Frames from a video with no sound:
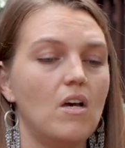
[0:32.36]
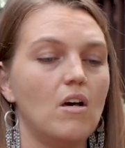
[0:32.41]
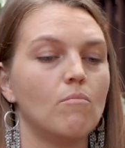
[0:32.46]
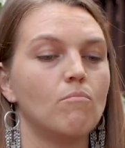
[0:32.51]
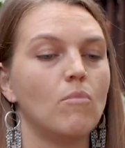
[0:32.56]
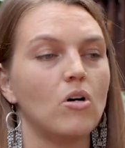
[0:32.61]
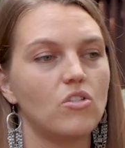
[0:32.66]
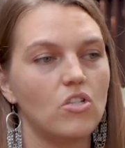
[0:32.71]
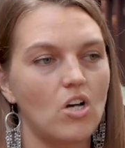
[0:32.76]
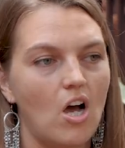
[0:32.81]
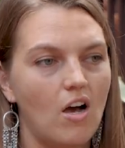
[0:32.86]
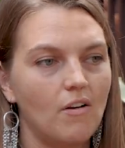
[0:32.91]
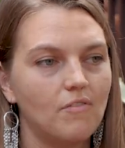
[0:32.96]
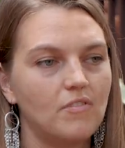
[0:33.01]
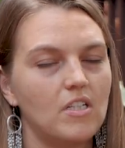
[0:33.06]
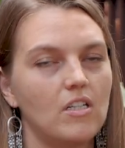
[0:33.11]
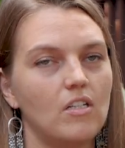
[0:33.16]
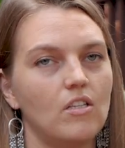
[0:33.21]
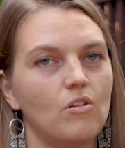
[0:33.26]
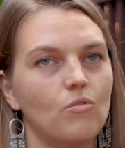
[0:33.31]
Most
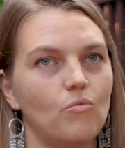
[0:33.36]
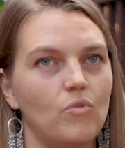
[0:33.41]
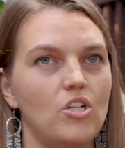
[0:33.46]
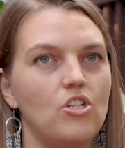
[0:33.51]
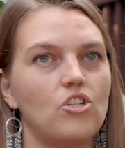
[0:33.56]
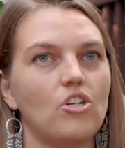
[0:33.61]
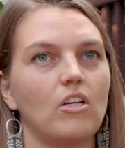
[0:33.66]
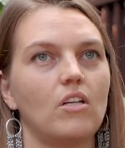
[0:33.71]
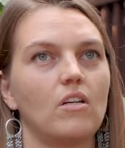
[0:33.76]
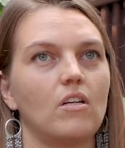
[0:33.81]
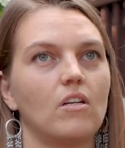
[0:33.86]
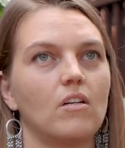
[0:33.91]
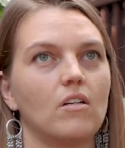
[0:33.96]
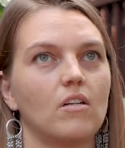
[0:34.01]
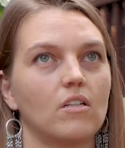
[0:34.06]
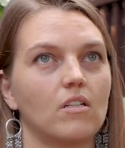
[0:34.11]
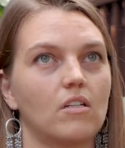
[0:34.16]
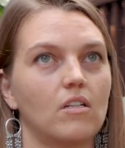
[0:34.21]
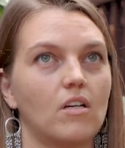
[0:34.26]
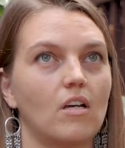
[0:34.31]
often in the region,
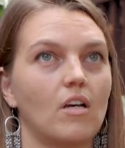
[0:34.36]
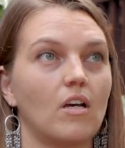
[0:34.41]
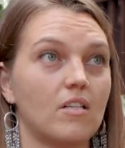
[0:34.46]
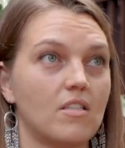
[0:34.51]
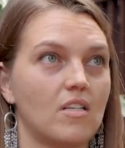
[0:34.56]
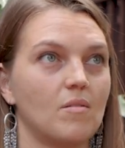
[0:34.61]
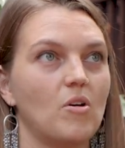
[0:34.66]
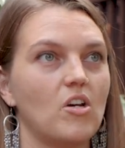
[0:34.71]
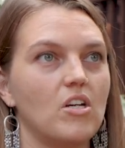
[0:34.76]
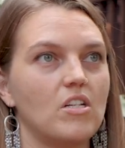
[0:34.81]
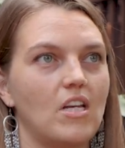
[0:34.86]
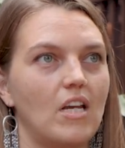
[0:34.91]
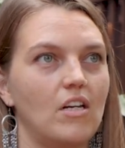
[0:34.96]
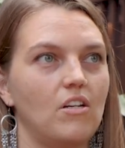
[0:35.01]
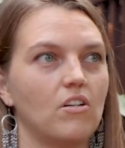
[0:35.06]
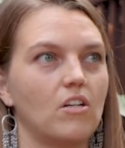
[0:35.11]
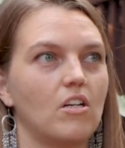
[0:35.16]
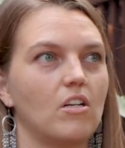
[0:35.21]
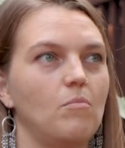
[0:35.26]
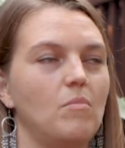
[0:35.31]
customary
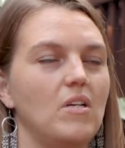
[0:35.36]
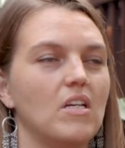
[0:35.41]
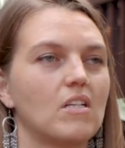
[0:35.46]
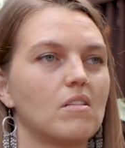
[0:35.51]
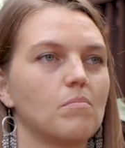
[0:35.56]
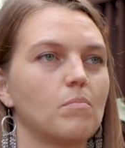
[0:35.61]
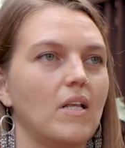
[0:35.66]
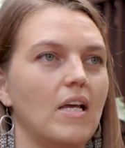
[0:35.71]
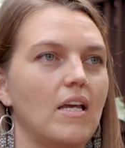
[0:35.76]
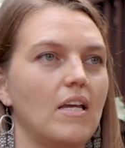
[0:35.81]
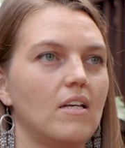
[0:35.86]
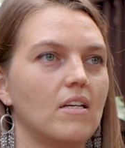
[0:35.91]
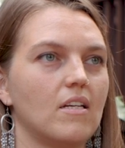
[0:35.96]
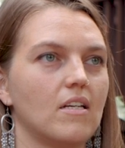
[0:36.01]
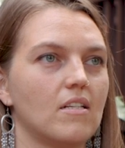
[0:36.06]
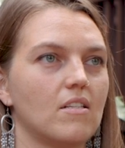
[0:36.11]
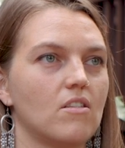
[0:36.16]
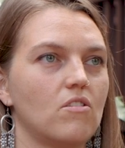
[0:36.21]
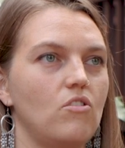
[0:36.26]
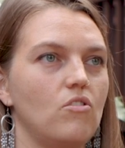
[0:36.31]
tenure can be explained
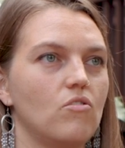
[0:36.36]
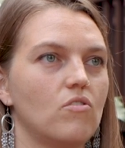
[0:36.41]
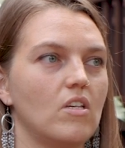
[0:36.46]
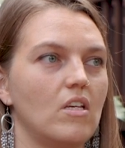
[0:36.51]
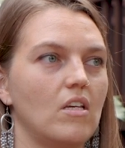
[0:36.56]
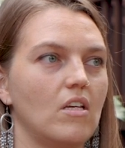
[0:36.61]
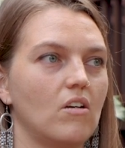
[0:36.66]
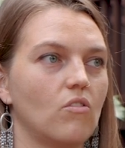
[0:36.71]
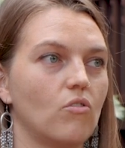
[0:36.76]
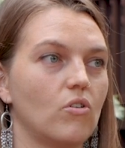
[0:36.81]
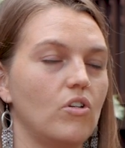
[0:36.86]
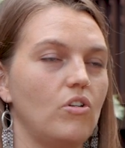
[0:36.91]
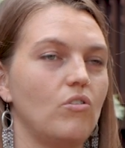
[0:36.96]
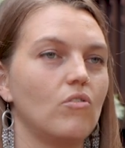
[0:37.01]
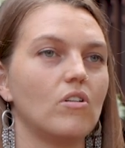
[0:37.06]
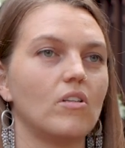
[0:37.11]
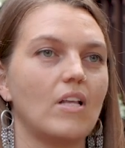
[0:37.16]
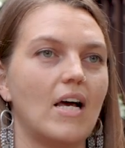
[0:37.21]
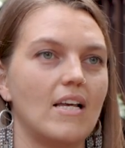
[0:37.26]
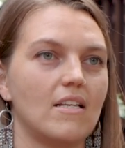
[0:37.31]
as using or
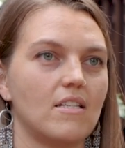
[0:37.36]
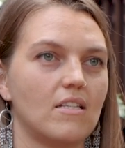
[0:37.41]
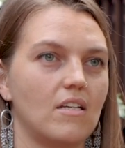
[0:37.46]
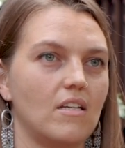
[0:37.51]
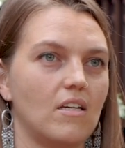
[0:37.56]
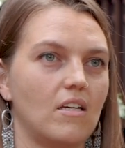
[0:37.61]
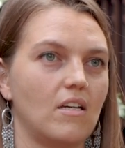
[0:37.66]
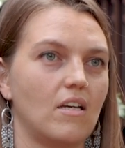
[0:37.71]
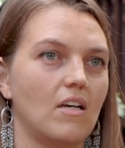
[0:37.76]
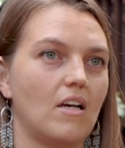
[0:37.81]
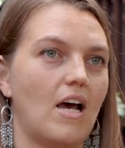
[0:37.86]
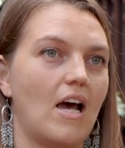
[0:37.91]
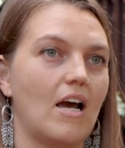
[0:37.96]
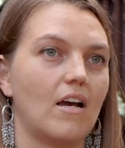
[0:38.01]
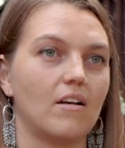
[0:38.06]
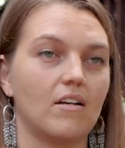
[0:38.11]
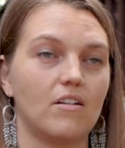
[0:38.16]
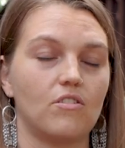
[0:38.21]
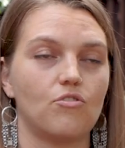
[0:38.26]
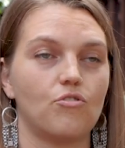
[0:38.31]
utilizing
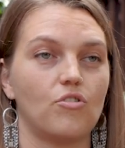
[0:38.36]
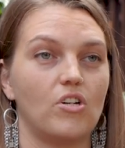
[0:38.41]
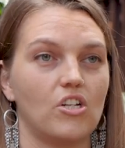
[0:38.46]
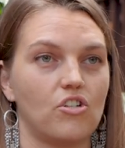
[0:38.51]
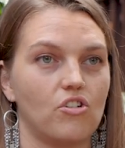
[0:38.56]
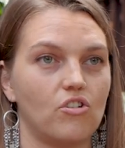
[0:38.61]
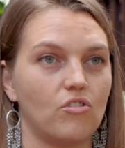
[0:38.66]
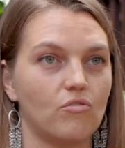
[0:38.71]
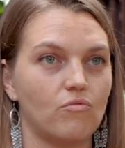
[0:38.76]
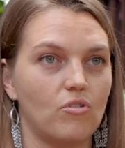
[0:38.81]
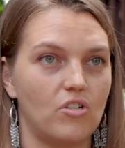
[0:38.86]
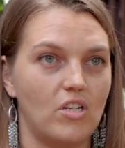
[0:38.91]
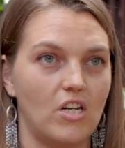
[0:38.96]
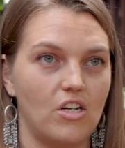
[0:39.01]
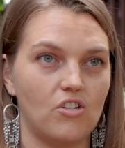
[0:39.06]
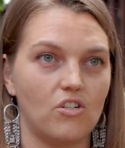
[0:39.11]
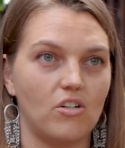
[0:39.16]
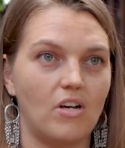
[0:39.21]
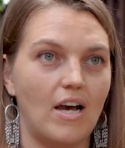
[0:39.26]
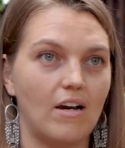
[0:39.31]
traditional
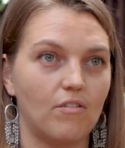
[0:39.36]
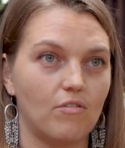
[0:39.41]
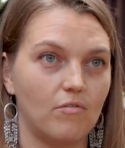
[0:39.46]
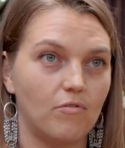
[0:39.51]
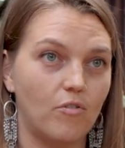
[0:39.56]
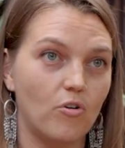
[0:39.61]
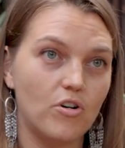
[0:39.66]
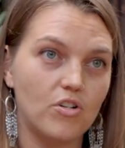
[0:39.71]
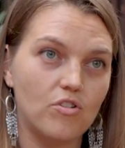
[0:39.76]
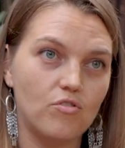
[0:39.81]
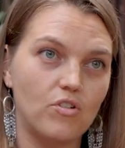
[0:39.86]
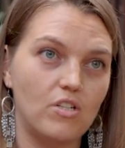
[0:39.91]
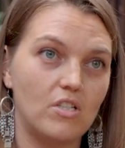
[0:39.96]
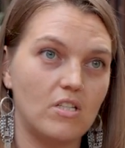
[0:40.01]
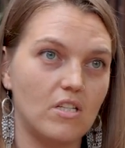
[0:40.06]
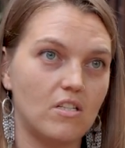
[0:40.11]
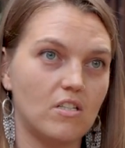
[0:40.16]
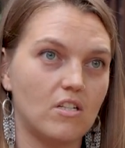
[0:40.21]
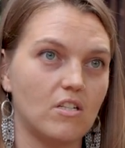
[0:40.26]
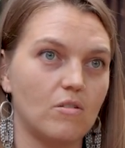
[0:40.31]
rotational agroforestry
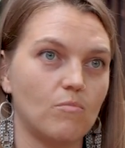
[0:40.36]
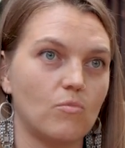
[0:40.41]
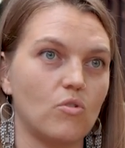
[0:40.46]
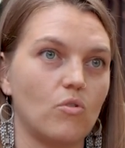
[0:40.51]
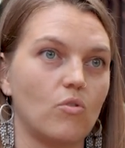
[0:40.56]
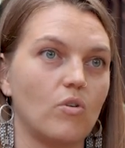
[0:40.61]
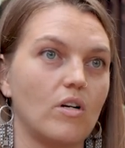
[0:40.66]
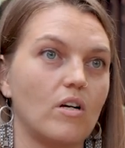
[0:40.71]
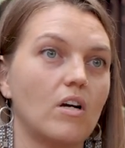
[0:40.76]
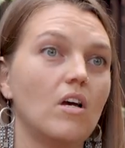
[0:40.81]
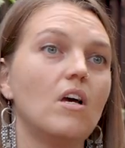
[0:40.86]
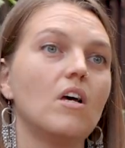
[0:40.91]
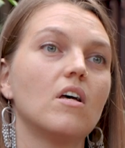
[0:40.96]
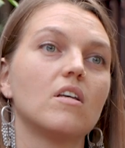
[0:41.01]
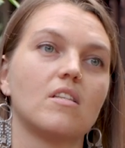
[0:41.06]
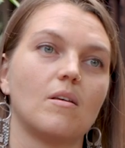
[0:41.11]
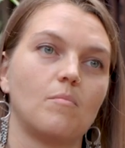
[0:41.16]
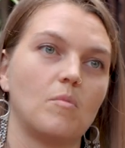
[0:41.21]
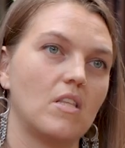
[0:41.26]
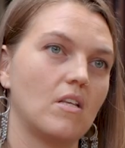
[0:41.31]
systems or
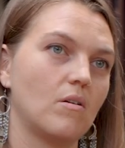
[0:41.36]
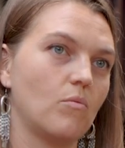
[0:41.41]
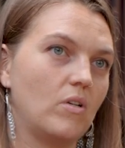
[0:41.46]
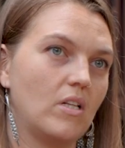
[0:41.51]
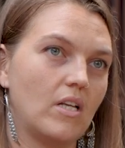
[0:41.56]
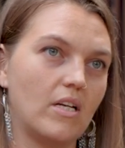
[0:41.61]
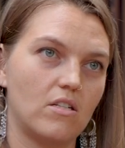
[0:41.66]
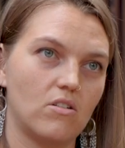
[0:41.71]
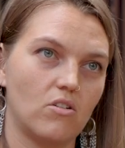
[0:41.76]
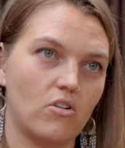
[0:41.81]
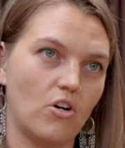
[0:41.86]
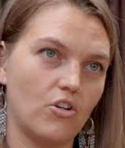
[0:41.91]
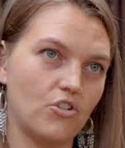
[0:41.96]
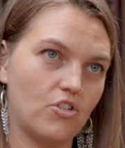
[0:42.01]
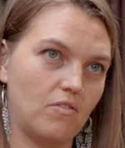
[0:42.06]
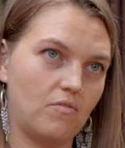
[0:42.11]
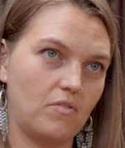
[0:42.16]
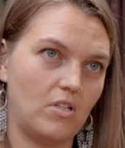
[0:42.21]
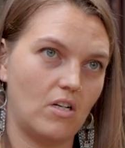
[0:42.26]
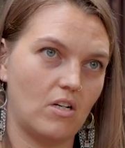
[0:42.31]
something that we like to call
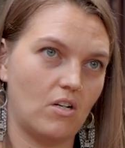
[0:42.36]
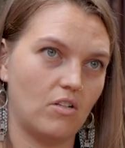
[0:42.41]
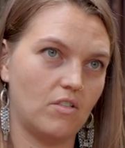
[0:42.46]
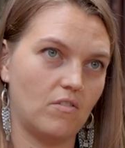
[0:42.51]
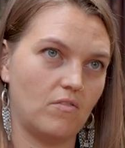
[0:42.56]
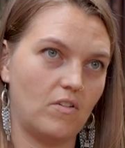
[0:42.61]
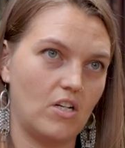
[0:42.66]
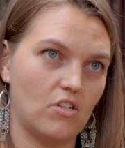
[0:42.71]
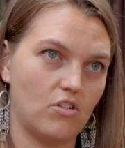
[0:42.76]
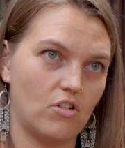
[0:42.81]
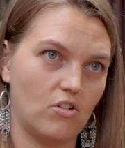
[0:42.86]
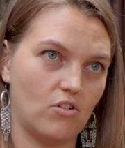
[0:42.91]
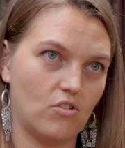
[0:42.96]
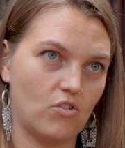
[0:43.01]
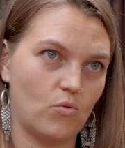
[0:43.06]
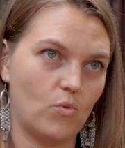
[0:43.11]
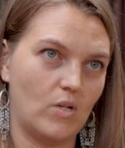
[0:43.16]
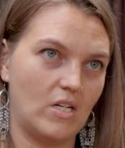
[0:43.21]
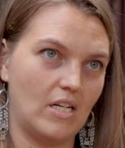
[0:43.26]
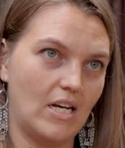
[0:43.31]
shifting cultivation or
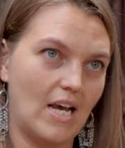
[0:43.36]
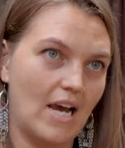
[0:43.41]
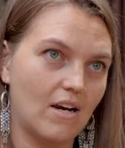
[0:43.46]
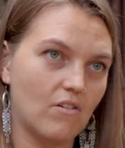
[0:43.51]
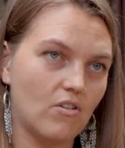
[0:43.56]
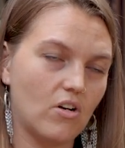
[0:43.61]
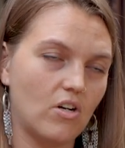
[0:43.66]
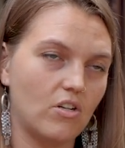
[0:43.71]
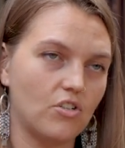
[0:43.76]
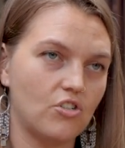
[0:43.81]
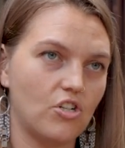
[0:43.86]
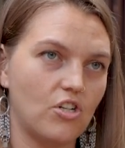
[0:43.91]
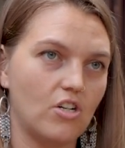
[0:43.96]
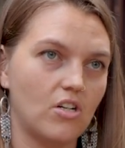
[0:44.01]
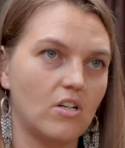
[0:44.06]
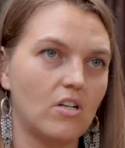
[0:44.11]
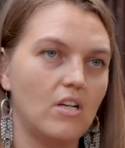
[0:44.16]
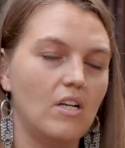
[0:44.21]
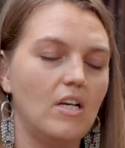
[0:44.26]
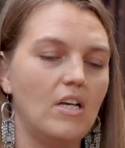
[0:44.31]
swidden
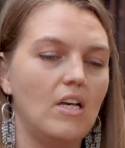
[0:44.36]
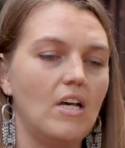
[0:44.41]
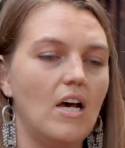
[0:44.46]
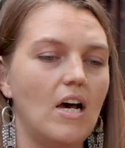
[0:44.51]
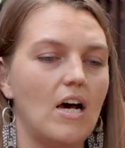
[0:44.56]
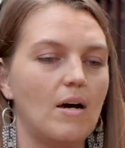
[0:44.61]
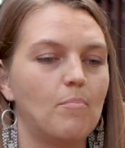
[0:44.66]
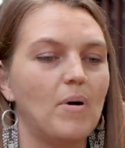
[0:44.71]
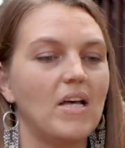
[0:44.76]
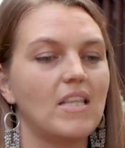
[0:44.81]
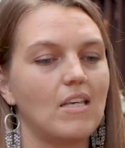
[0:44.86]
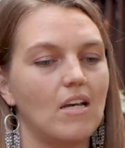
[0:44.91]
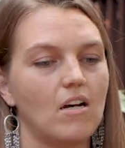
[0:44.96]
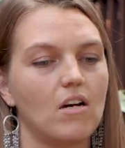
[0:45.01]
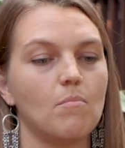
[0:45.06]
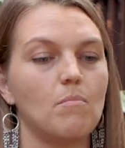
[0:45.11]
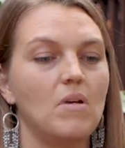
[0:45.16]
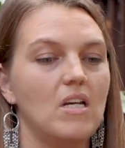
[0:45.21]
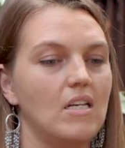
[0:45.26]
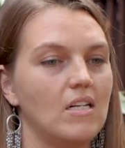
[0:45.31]
agriculture, but there
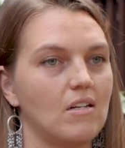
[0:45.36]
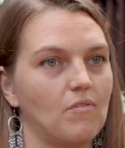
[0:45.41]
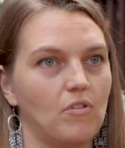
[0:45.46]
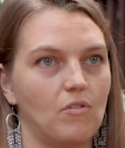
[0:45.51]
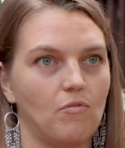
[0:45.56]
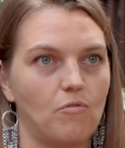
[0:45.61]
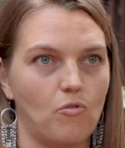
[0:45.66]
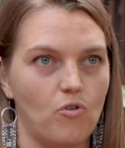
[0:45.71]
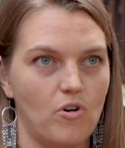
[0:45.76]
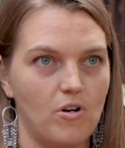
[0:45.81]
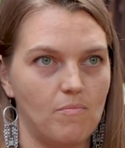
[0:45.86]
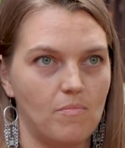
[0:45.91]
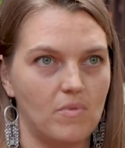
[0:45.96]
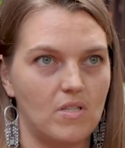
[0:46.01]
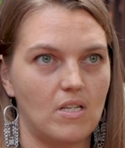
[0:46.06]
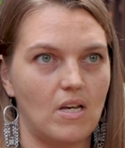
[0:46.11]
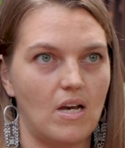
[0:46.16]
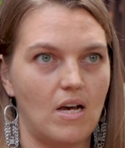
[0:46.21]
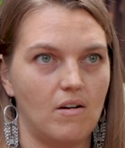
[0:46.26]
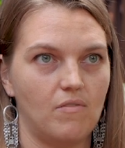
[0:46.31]
are many different
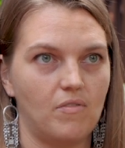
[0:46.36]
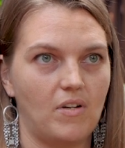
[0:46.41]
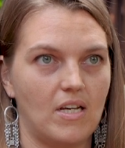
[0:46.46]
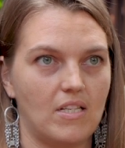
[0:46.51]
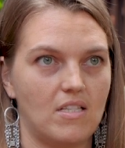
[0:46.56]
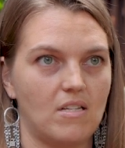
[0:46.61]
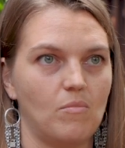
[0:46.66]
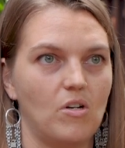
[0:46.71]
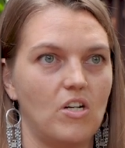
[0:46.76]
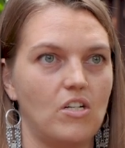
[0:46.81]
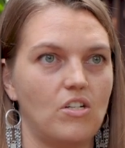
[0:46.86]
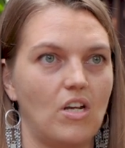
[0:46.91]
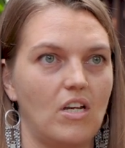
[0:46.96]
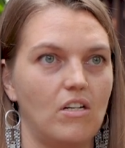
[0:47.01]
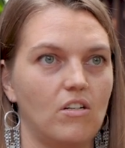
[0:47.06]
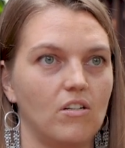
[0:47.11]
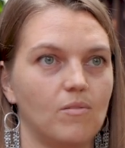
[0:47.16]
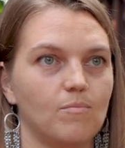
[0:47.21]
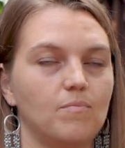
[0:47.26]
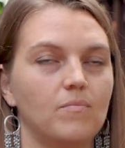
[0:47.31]
forms of customary
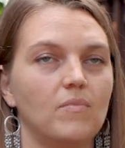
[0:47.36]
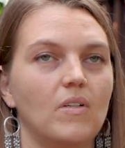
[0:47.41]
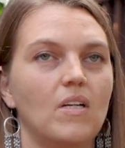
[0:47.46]
tenure.